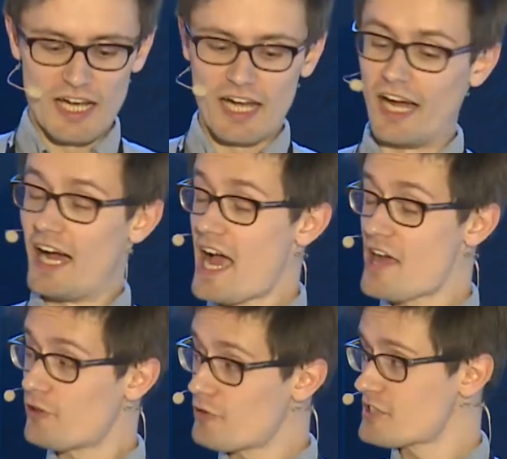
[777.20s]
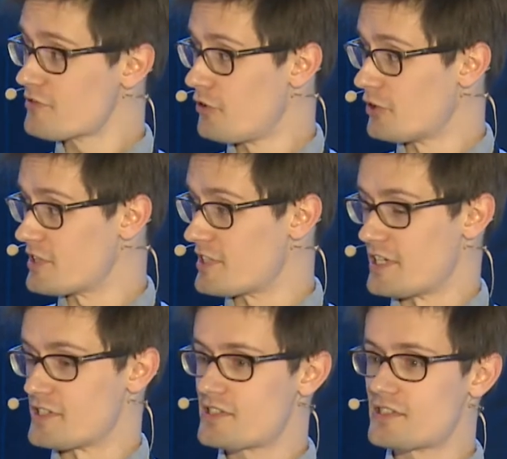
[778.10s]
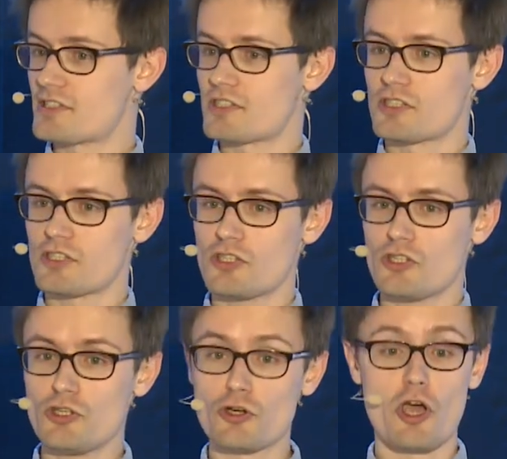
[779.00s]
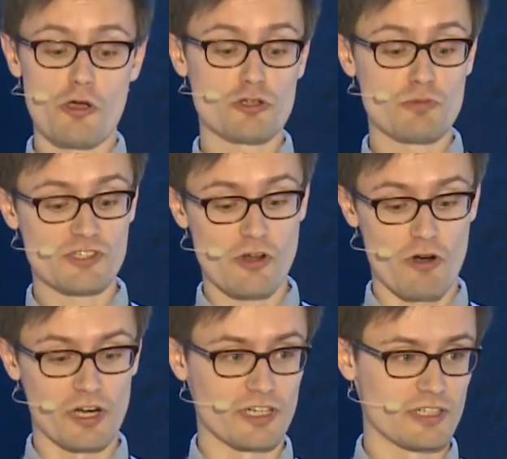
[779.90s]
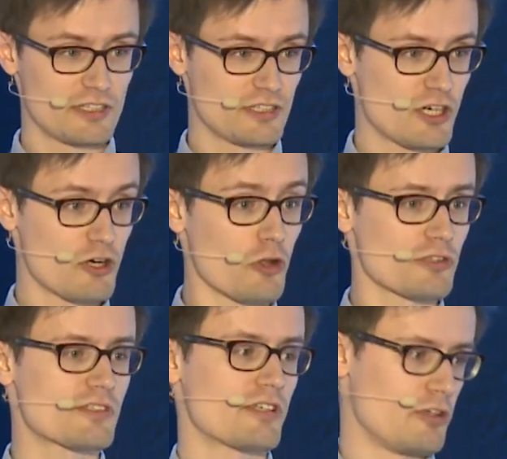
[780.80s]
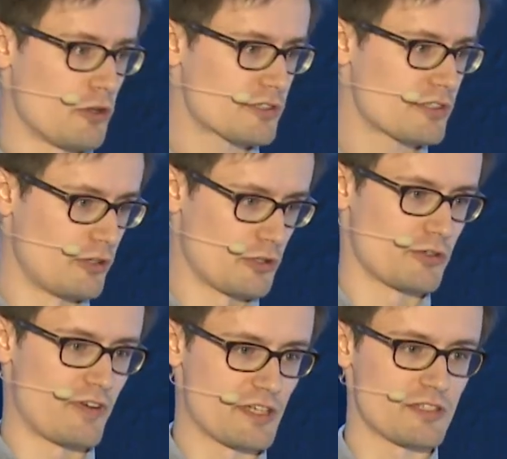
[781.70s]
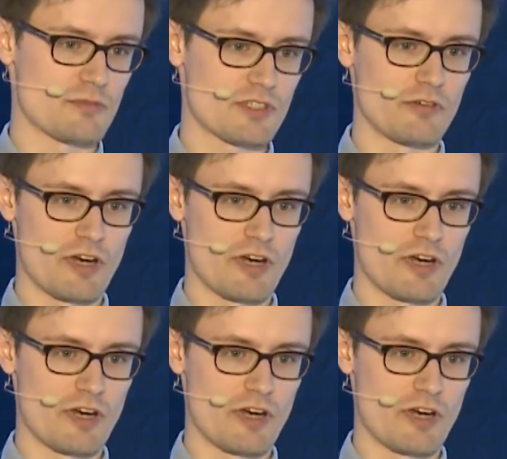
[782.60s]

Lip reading: And the reason for this is you're going to be scoring lots and lots and lots of items in the